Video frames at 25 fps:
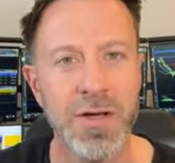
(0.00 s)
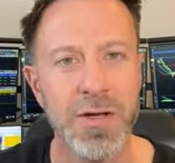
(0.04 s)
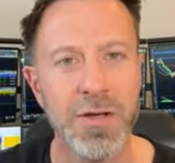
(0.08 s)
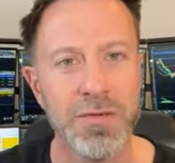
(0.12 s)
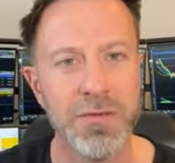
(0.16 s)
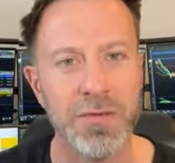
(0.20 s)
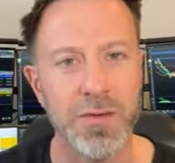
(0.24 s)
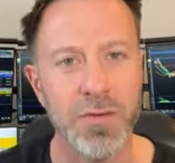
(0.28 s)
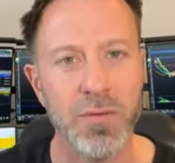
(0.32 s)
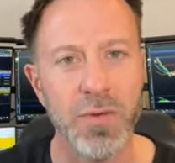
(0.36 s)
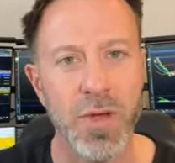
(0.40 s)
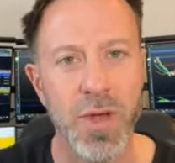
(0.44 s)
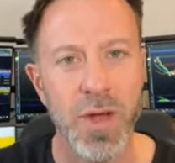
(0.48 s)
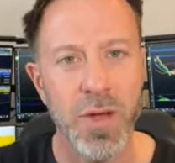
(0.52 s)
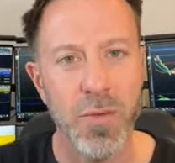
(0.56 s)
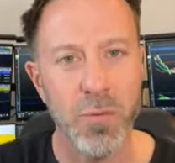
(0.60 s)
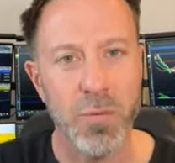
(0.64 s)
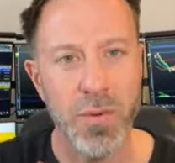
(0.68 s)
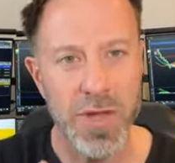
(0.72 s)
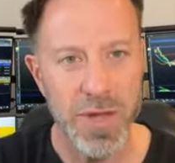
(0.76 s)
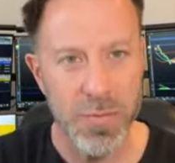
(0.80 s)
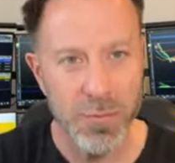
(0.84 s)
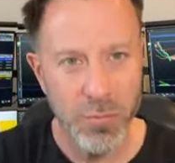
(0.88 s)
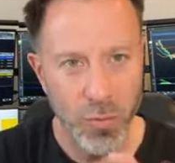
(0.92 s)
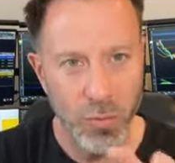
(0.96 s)
So
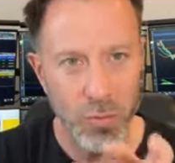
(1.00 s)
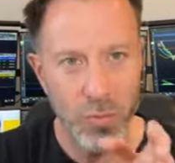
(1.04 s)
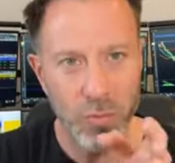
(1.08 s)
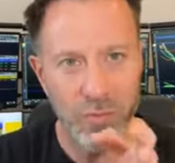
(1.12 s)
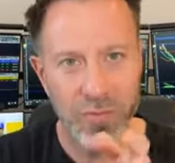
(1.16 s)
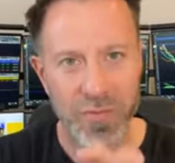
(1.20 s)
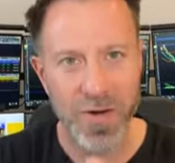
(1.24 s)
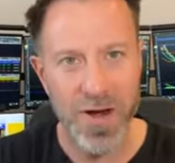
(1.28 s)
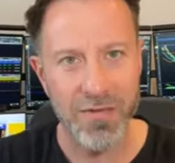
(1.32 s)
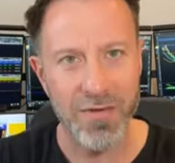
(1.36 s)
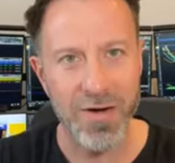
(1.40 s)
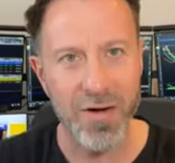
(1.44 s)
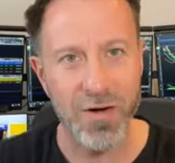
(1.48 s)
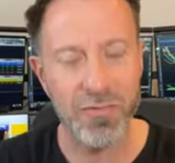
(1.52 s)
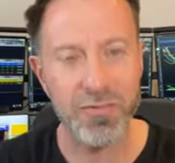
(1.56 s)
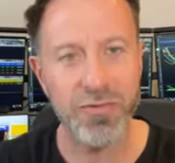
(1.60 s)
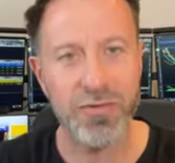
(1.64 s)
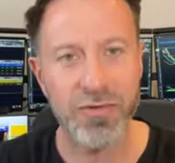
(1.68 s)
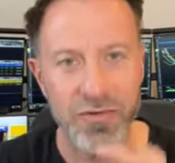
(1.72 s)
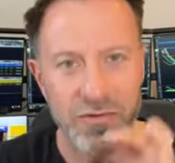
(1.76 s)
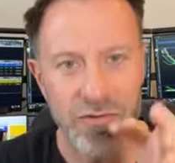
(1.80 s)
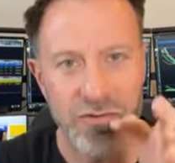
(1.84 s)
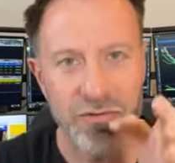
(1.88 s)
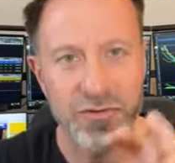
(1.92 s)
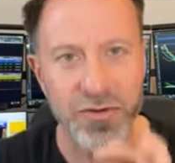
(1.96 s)
people will very
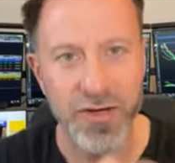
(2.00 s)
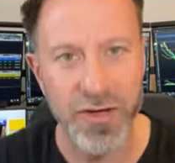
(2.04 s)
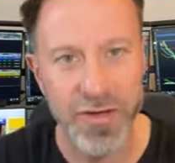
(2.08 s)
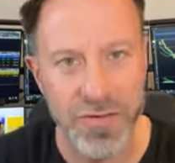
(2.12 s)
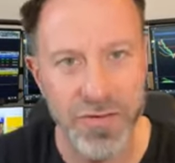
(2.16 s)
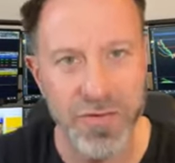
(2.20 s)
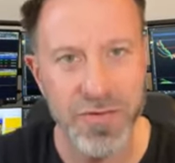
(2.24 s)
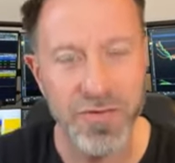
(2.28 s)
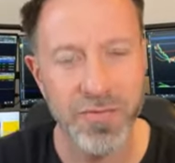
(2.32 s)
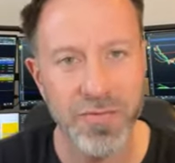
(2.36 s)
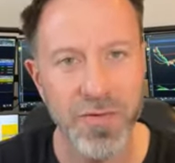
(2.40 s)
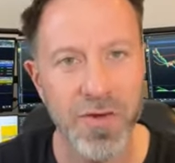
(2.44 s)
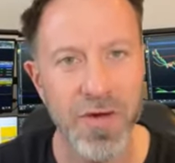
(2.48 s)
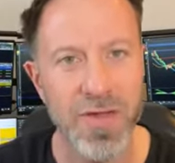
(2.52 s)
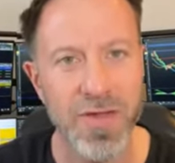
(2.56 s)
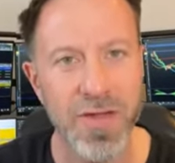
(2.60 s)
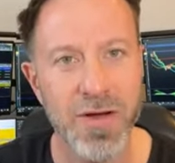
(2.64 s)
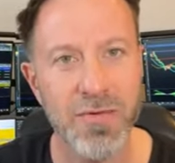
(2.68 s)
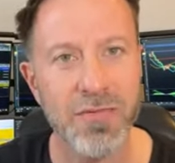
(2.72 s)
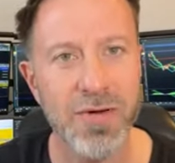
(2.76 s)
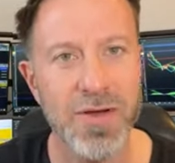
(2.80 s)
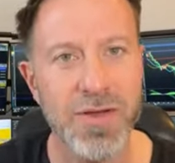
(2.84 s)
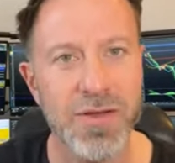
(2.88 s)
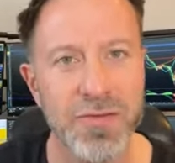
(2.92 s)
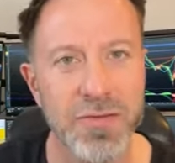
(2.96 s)
often justify their
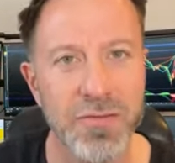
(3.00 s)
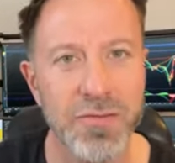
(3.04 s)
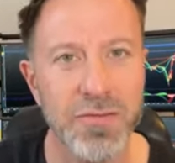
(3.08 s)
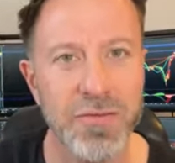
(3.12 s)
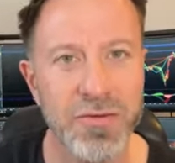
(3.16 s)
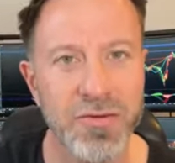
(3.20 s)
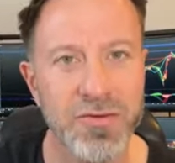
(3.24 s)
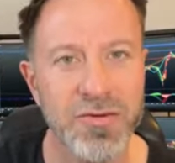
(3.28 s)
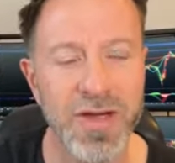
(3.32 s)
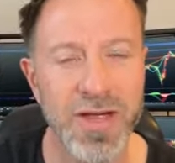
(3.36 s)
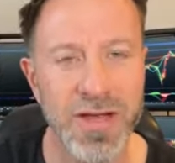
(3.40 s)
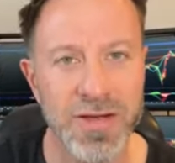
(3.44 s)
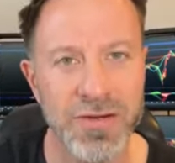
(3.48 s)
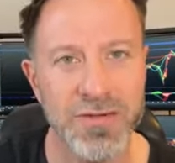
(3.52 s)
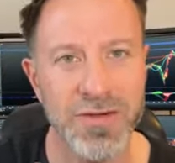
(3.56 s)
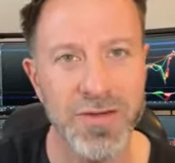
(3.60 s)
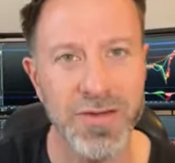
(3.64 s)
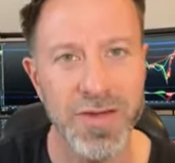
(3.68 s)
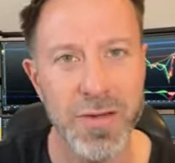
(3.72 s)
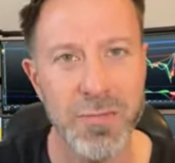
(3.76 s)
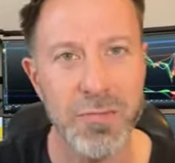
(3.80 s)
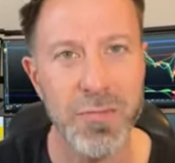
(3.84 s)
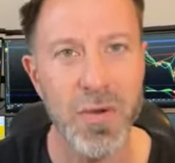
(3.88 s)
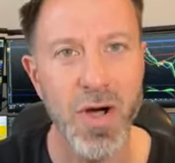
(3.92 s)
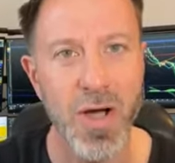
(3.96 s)
reason for changing
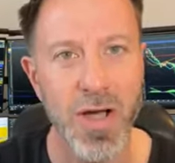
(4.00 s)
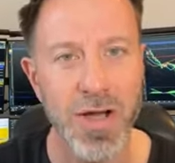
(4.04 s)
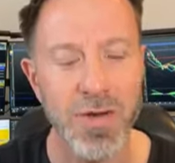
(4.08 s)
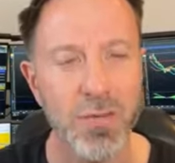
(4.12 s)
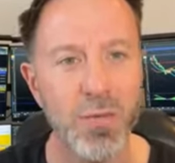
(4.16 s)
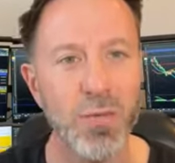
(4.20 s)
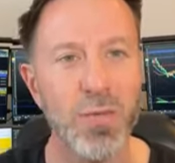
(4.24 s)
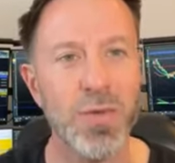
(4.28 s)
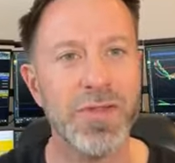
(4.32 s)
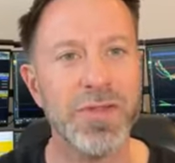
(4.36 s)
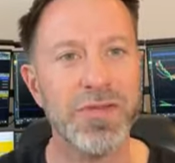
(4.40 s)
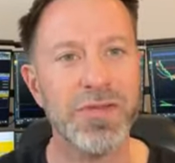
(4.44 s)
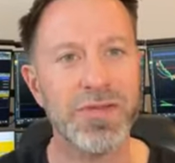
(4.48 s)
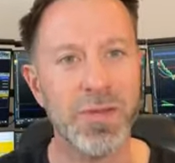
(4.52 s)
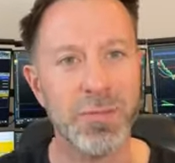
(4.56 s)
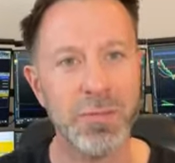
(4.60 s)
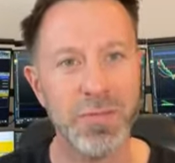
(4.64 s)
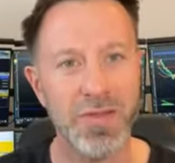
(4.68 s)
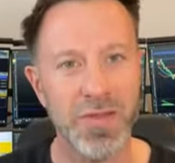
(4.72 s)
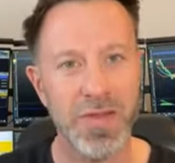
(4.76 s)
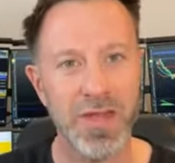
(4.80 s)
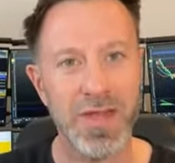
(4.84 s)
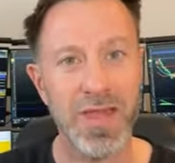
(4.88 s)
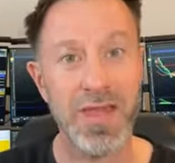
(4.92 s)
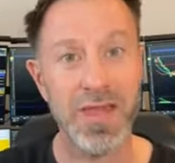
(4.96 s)
their mind with
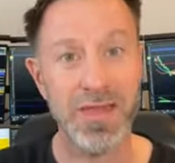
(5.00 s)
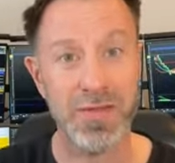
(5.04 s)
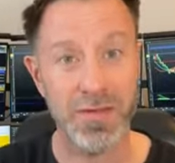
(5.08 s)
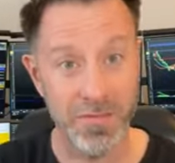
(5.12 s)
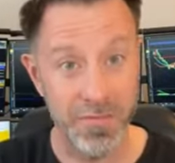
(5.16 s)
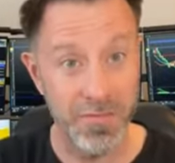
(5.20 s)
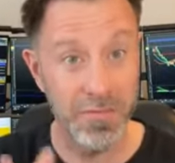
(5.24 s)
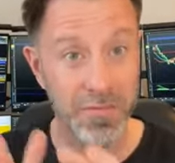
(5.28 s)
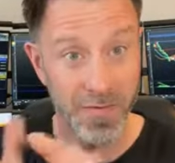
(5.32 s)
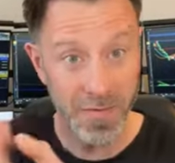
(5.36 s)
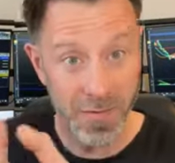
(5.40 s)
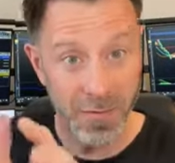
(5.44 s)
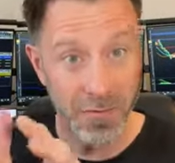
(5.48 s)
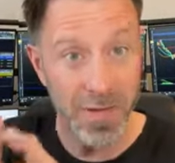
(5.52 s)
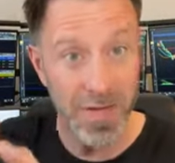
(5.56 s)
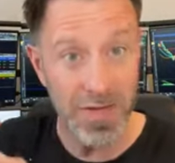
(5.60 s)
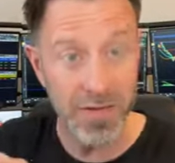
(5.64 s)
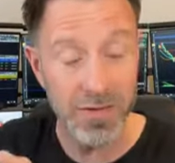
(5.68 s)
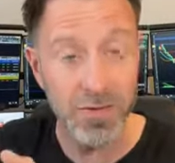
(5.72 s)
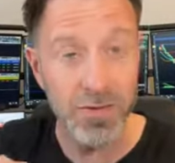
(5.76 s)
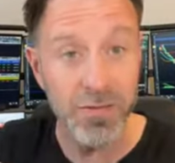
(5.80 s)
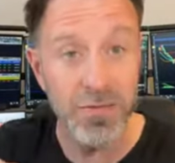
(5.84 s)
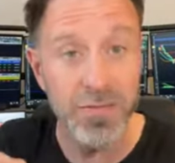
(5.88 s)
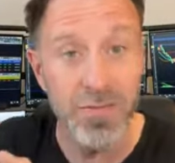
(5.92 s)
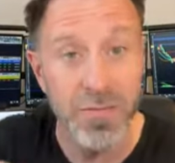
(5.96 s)
something either
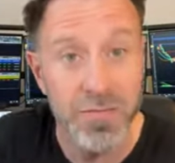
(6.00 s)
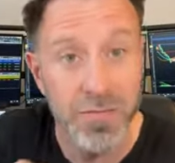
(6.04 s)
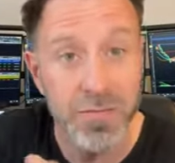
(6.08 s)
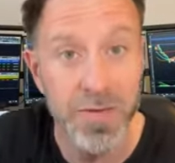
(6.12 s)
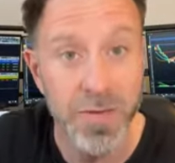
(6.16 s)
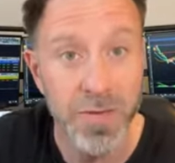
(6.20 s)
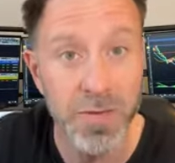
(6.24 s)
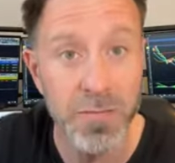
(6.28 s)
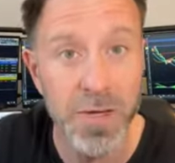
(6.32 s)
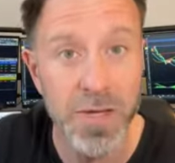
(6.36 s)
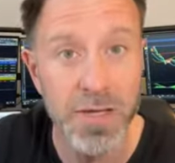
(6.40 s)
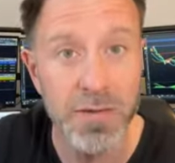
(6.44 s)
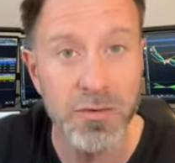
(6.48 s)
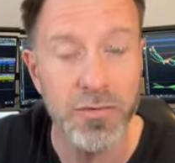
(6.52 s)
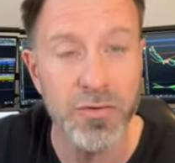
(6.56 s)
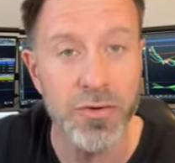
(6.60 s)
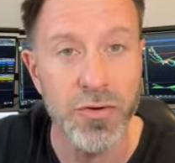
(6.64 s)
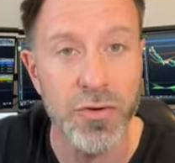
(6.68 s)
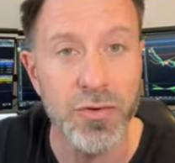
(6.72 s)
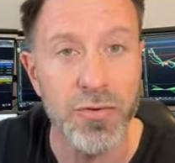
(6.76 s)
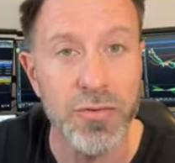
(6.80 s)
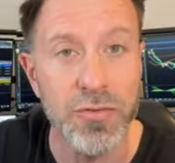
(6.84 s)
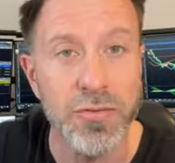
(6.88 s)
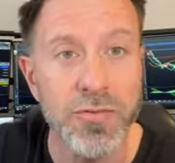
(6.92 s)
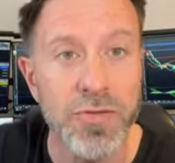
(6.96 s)
fundamental, so fundamental
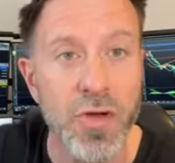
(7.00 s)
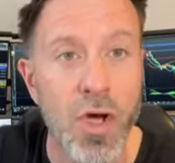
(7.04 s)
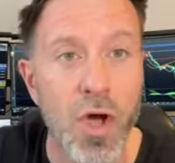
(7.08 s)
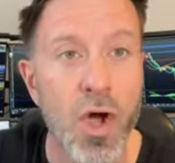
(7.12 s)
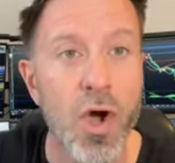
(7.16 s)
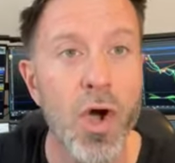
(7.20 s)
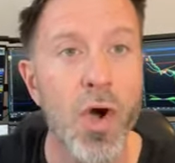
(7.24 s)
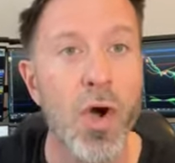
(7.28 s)
news,